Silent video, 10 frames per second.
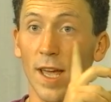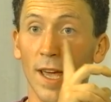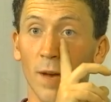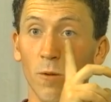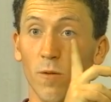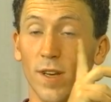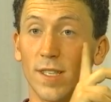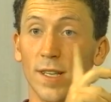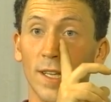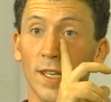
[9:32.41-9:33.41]
and we
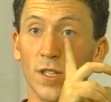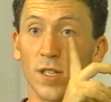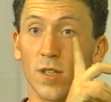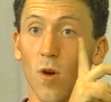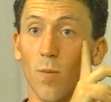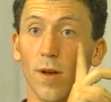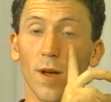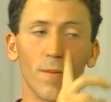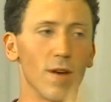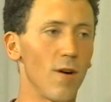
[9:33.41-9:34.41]
recently just
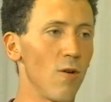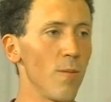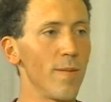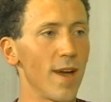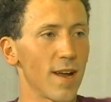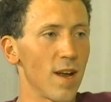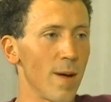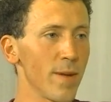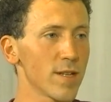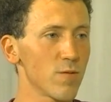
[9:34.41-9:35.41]
opened up the home
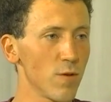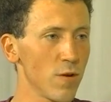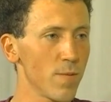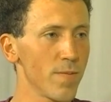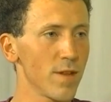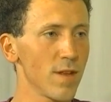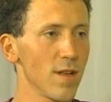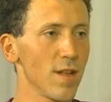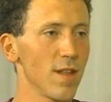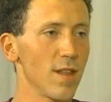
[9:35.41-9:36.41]
economics room
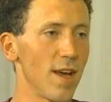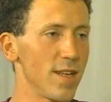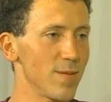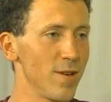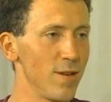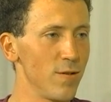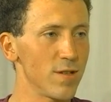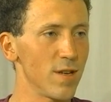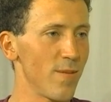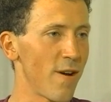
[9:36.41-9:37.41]
mm -hmm. that hasn't been
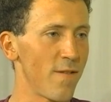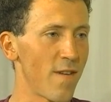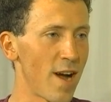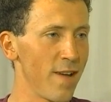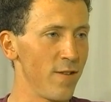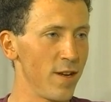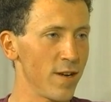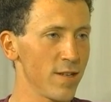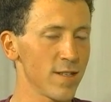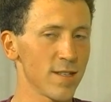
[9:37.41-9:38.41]
used in about five
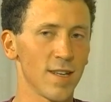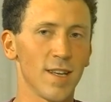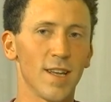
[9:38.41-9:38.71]
years.